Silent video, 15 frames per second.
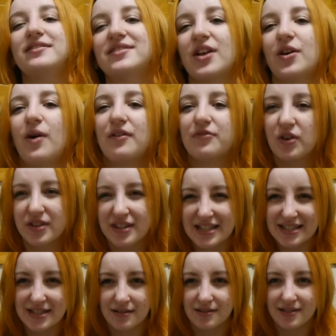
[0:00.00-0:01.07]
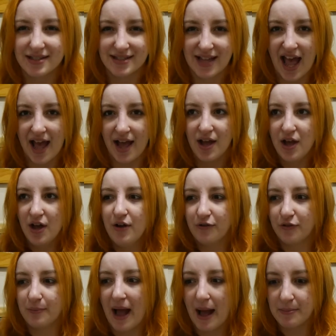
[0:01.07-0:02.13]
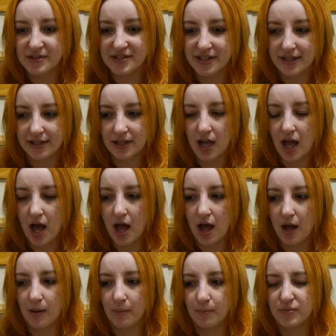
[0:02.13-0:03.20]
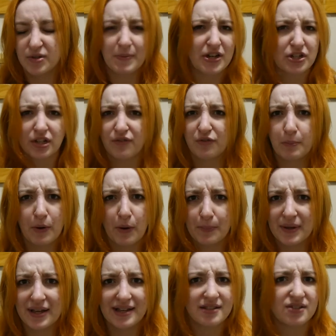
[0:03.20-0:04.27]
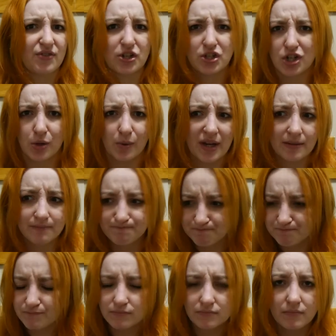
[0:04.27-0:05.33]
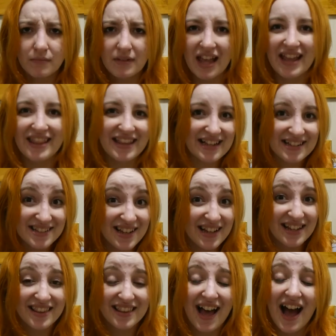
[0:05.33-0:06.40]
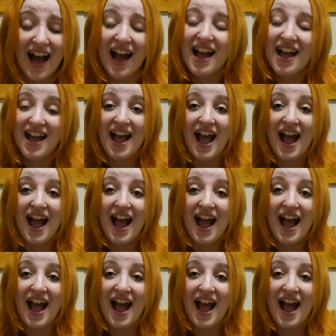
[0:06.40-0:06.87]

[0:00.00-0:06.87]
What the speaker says: So I've got this little set from Amazon, especially for puppies, for chewing and things like that.